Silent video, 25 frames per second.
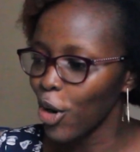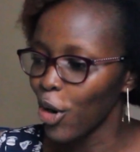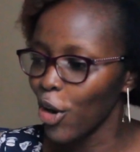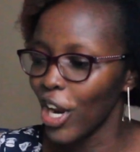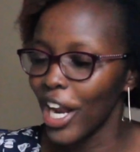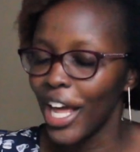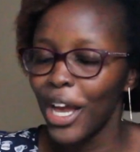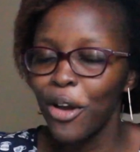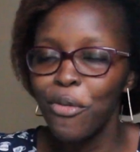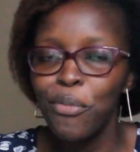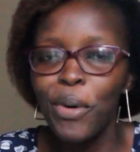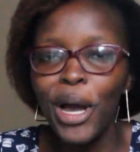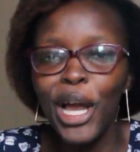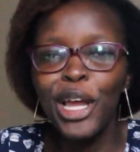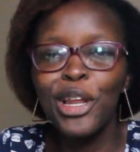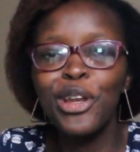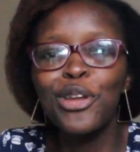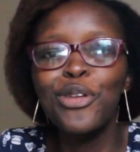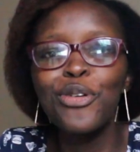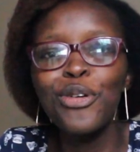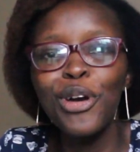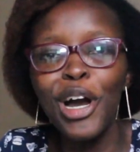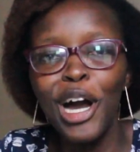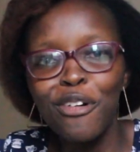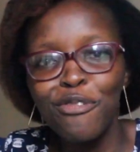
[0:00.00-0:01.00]
Like, why do you
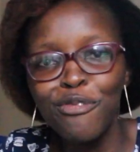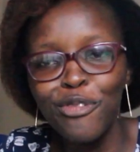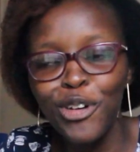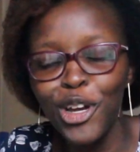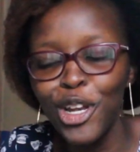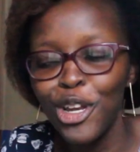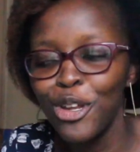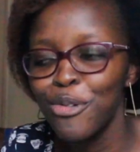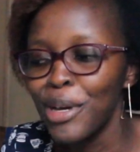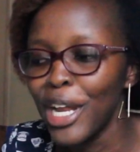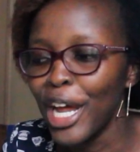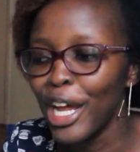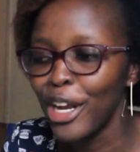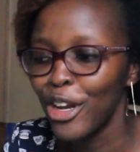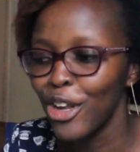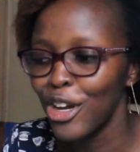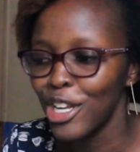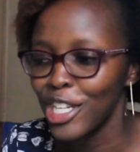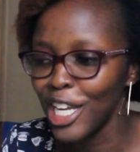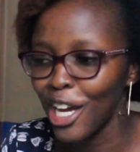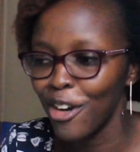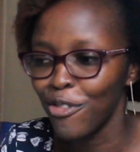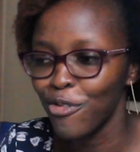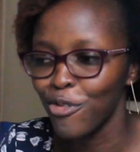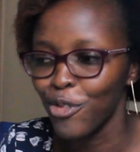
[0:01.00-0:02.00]
have volume and I don't
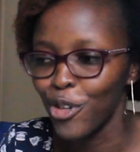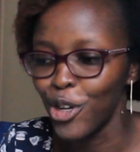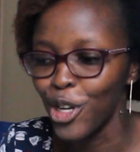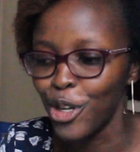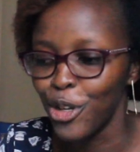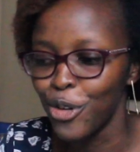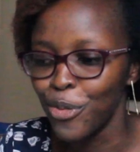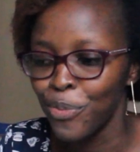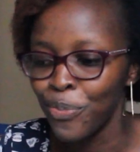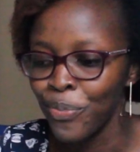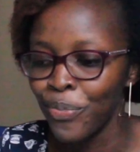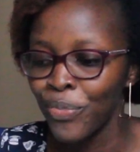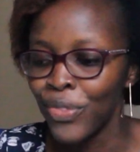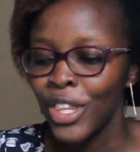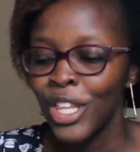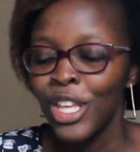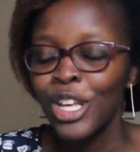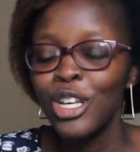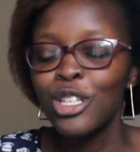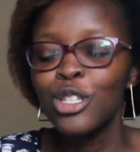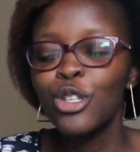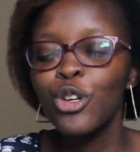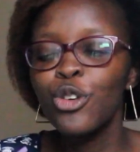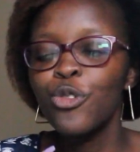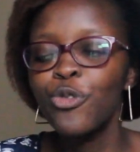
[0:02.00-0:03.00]
have volume?
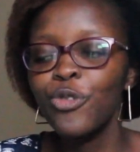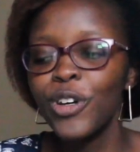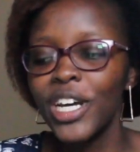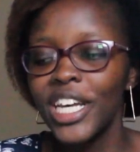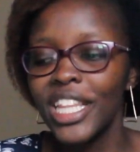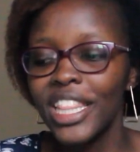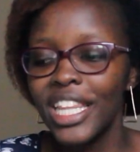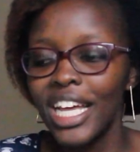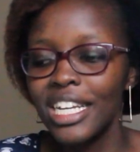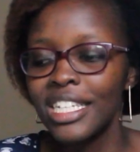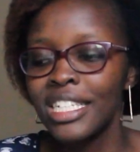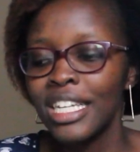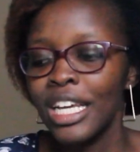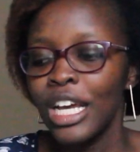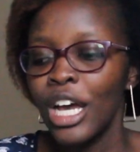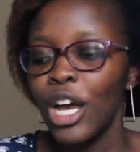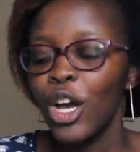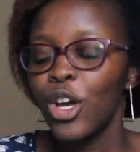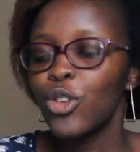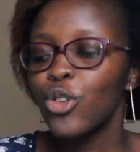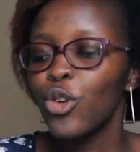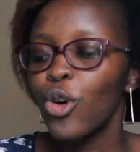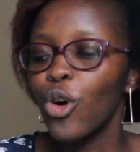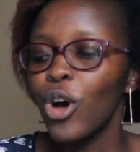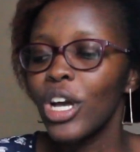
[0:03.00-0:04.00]
So you find that
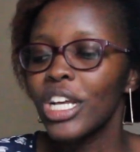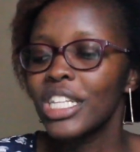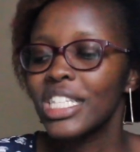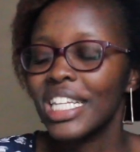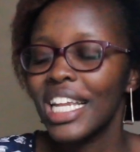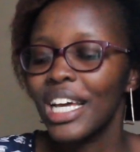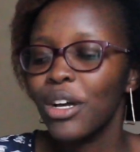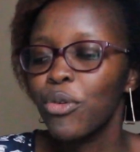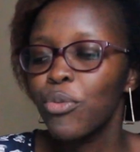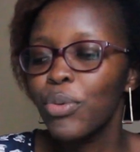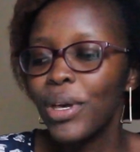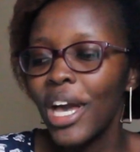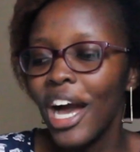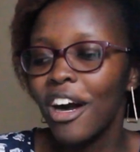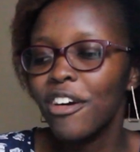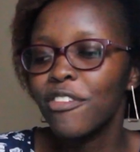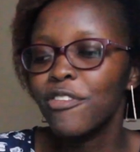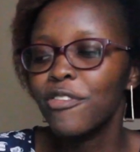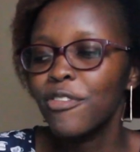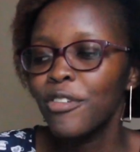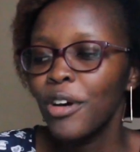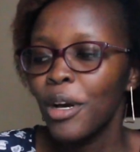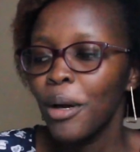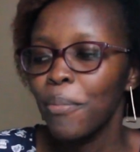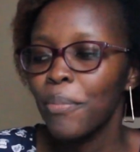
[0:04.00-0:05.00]
it's like we have
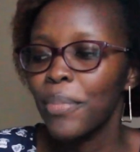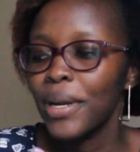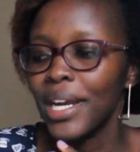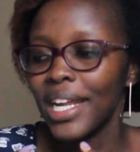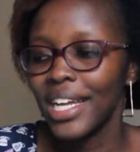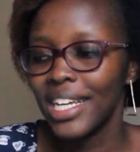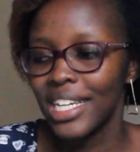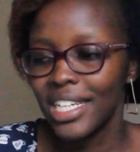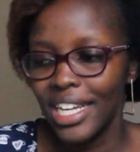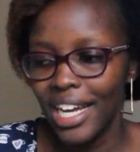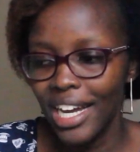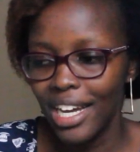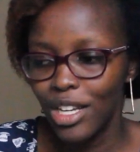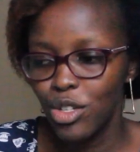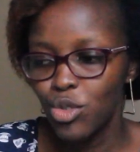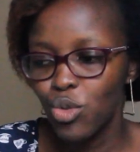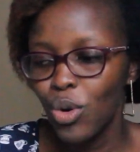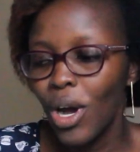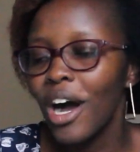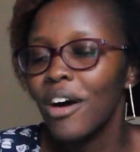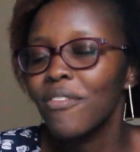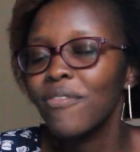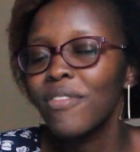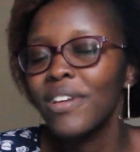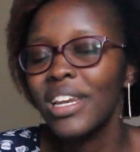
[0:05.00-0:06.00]
pressure to
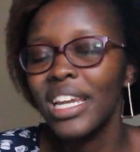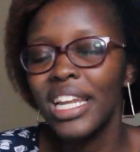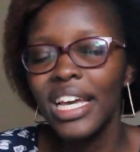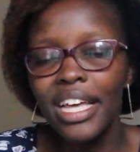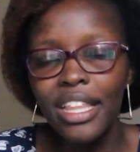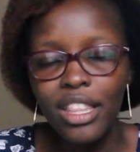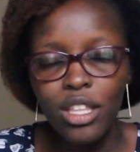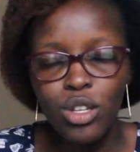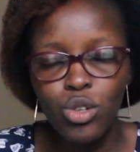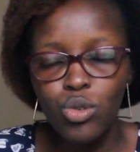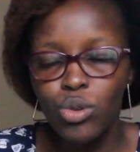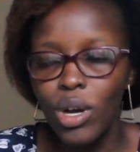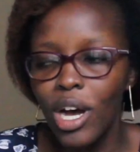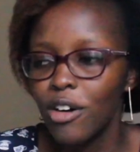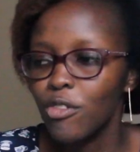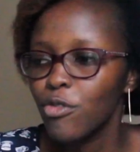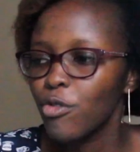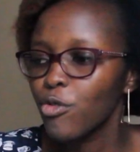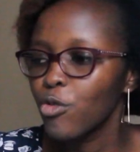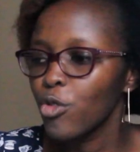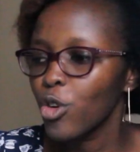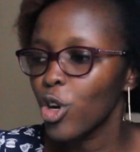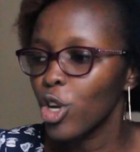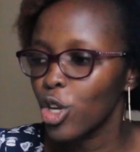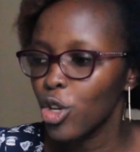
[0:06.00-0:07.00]
have length, to have
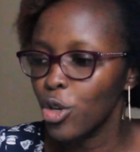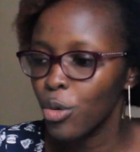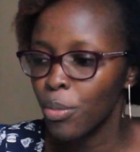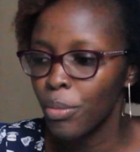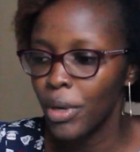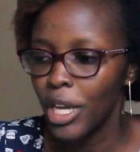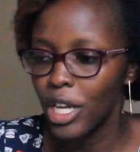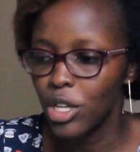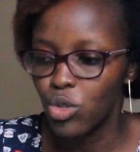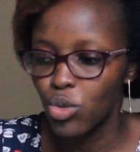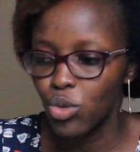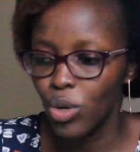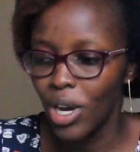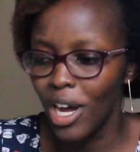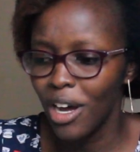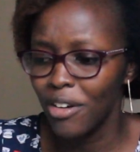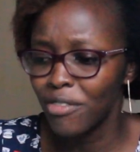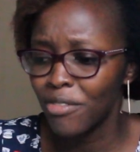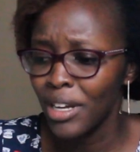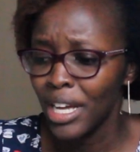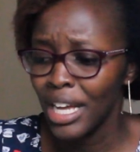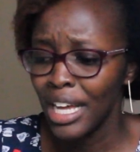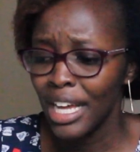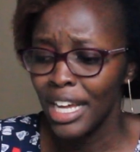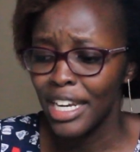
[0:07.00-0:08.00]
volume, and to have
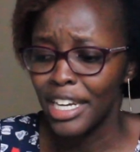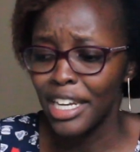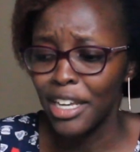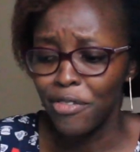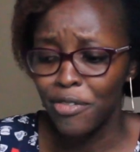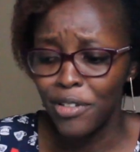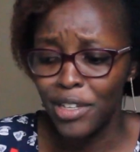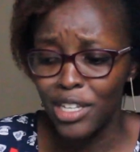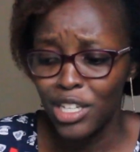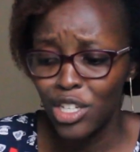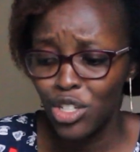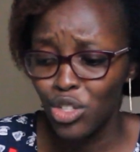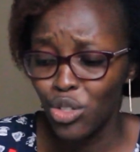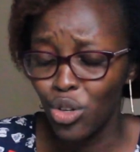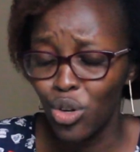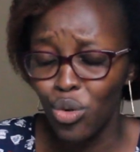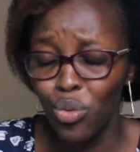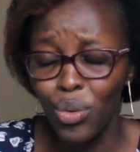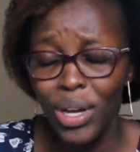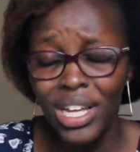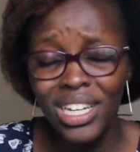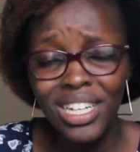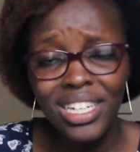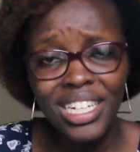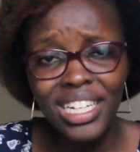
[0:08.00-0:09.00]
definition, when
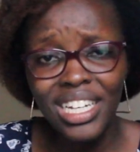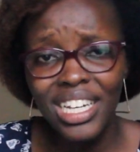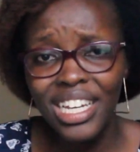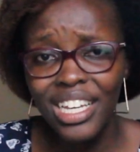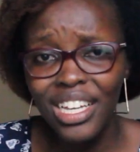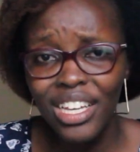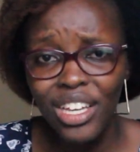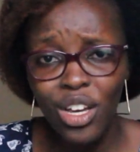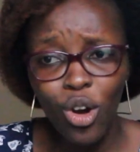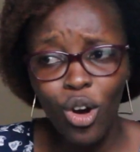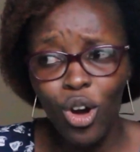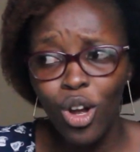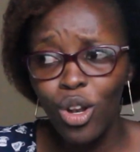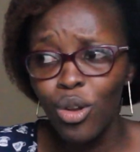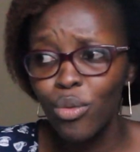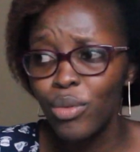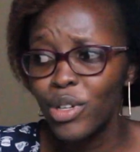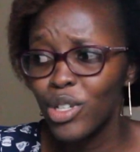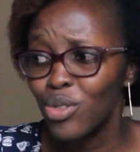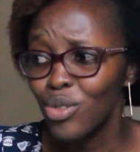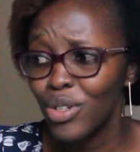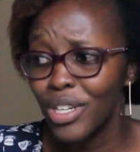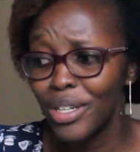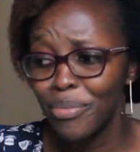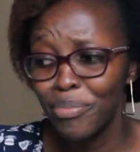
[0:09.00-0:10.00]
really all we
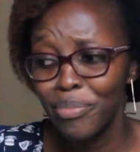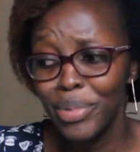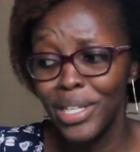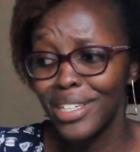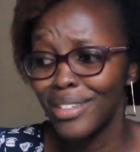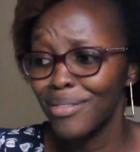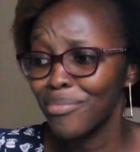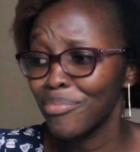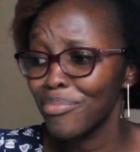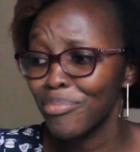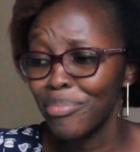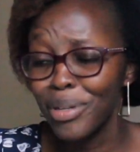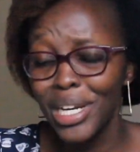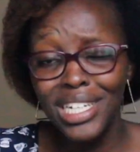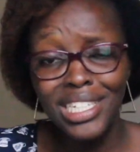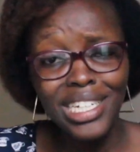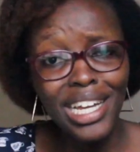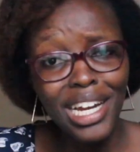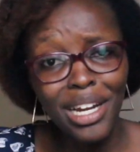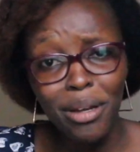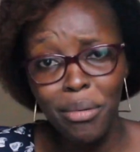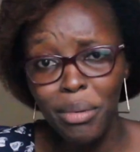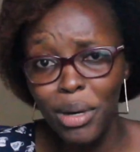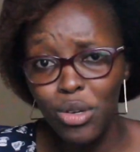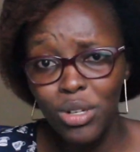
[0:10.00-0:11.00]
should be pressured
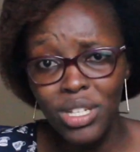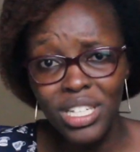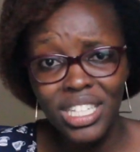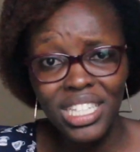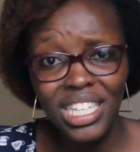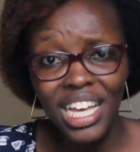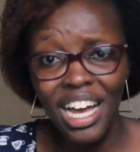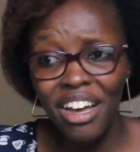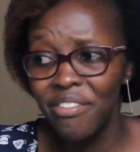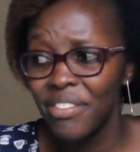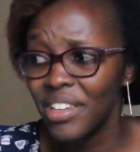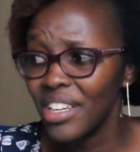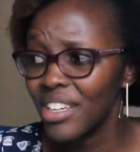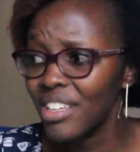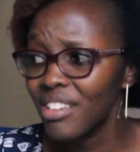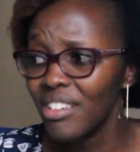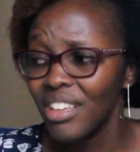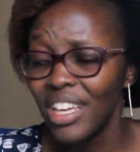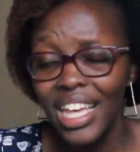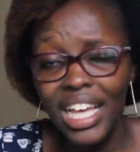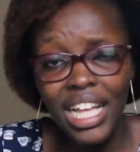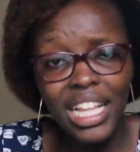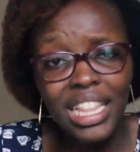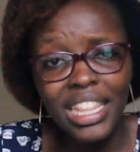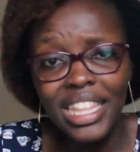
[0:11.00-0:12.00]
about is having
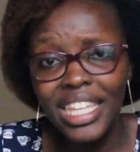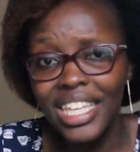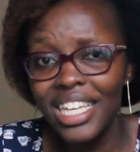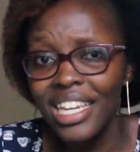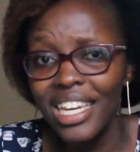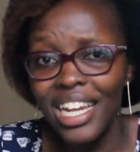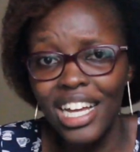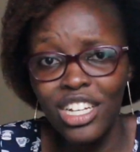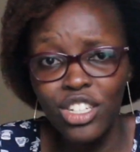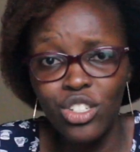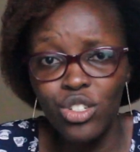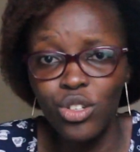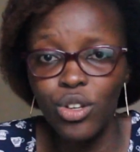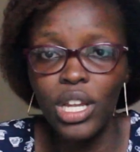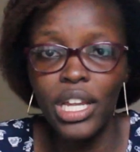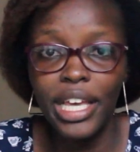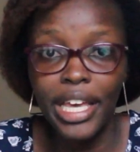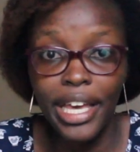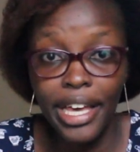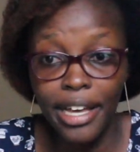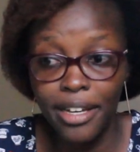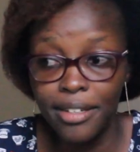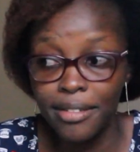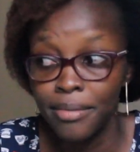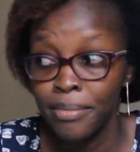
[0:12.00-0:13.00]
healthy natural hair.